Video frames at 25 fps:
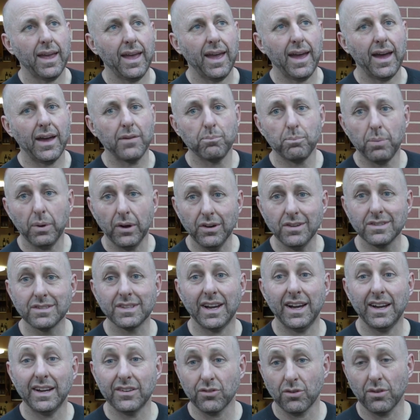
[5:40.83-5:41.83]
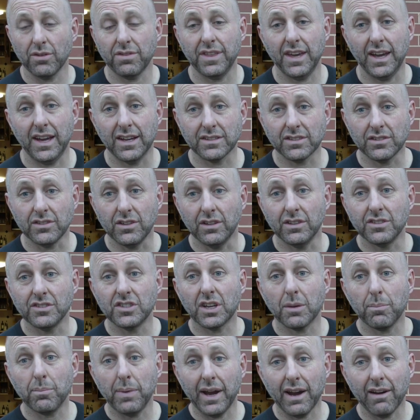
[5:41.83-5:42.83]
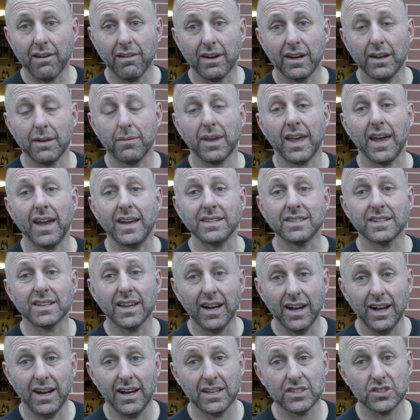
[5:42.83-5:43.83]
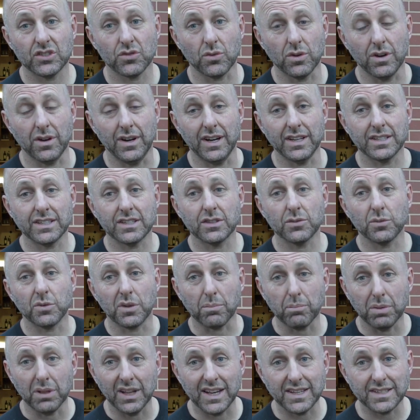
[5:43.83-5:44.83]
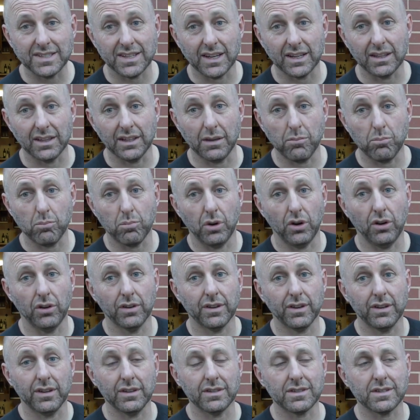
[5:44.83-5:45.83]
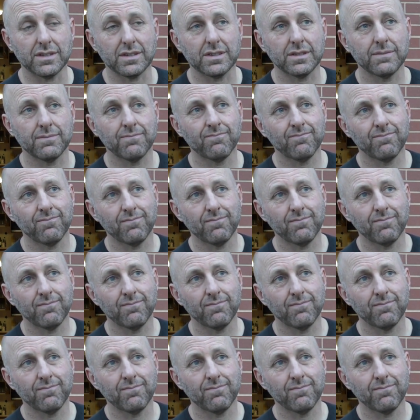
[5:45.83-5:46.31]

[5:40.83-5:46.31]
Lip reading: at bows under $1,000, you're comparing it against cast risers with plastic limb pockets,